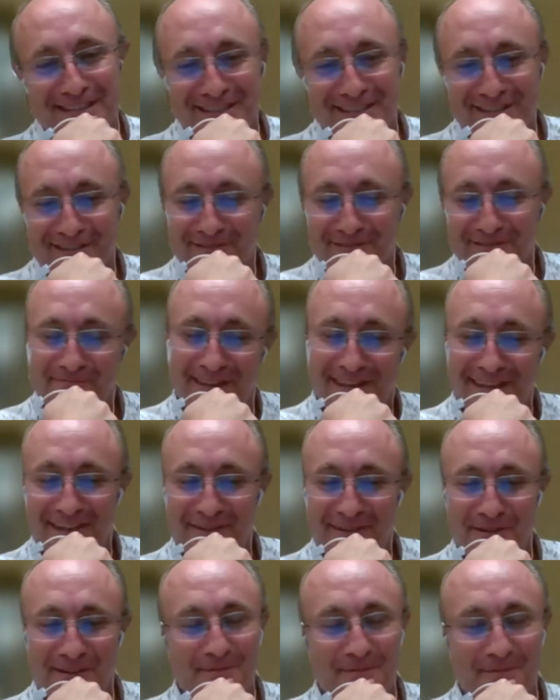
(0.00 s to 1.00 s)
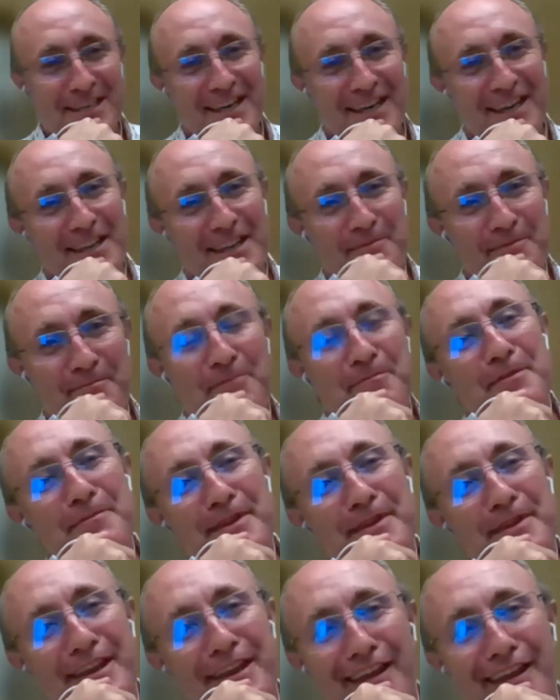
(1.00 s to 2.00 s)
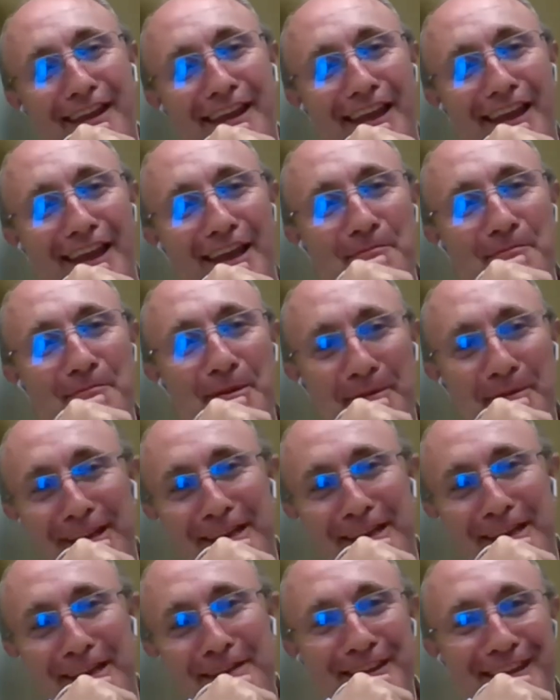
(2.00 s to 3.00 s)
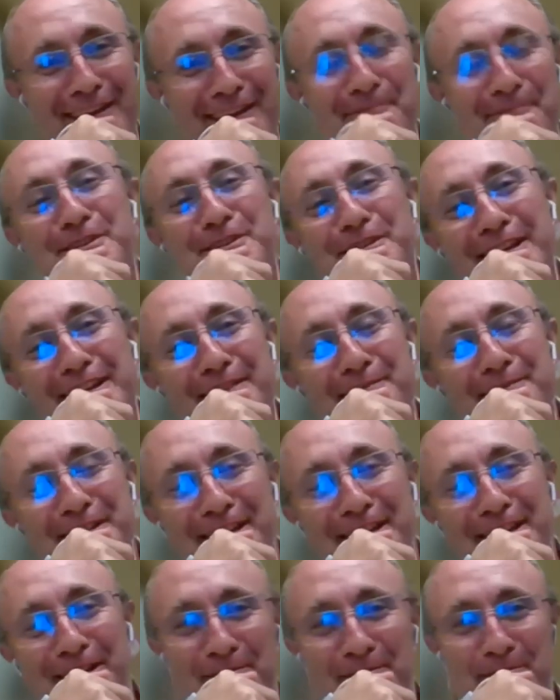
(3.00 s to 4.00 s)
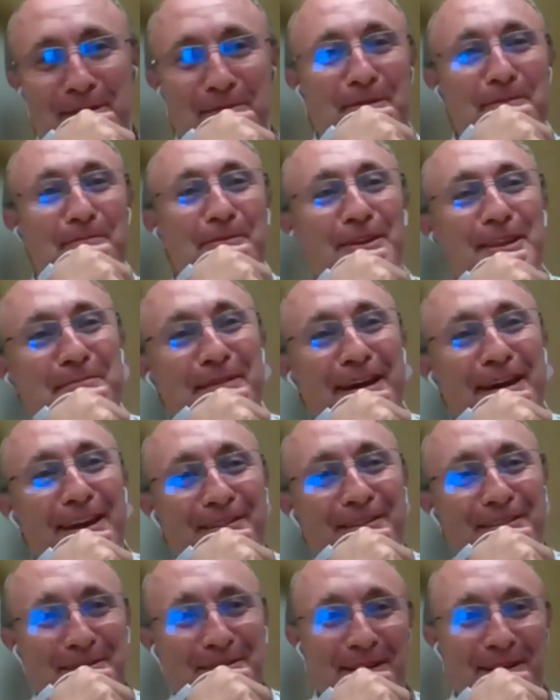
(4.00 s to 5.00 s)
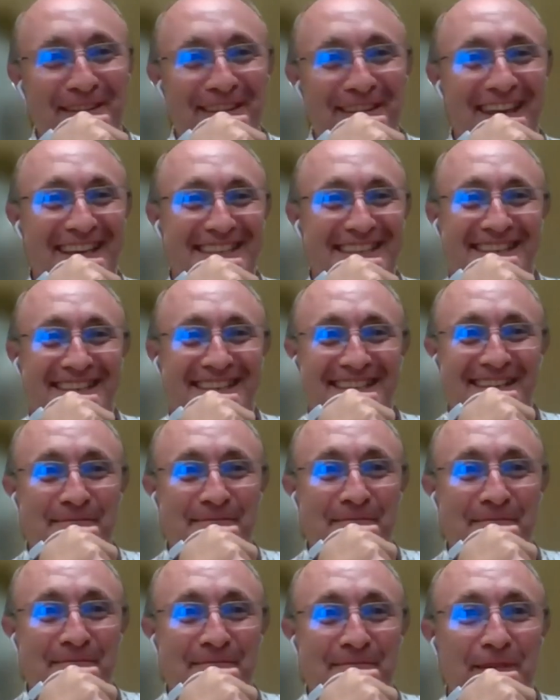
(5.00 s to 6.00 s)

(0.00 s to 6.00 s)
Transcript: So I think that all comes together, but maybe I'll leave it there. I'd love to hear from other people on the panel as well. Thanks, Nancy.